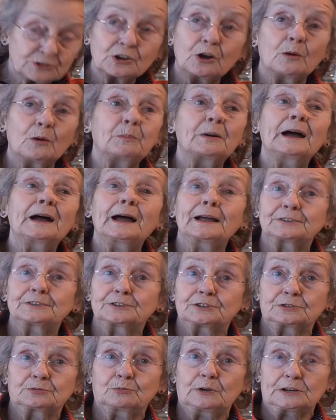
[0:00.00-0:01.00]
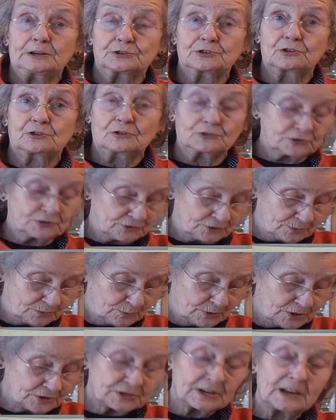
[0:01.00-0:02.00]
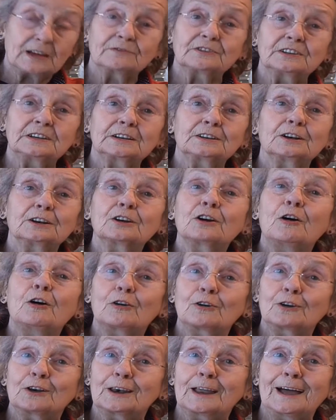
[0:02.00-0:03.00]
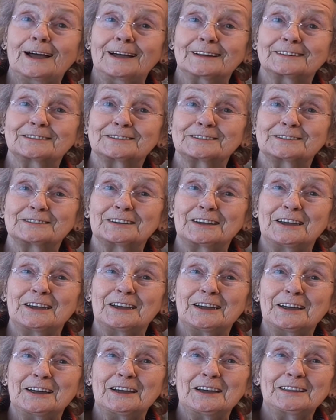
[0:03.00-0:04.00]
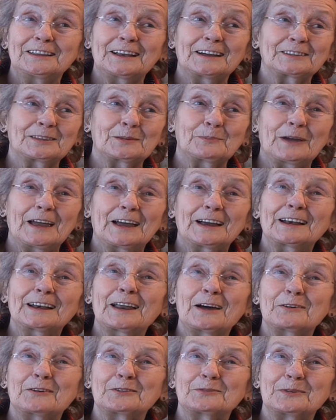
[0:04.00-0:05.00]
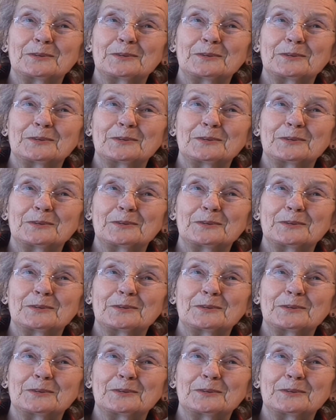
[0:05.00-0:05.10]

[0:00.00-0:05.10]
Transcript: the top hat Welsh costume. We used to have the little cockle hats, like the Pen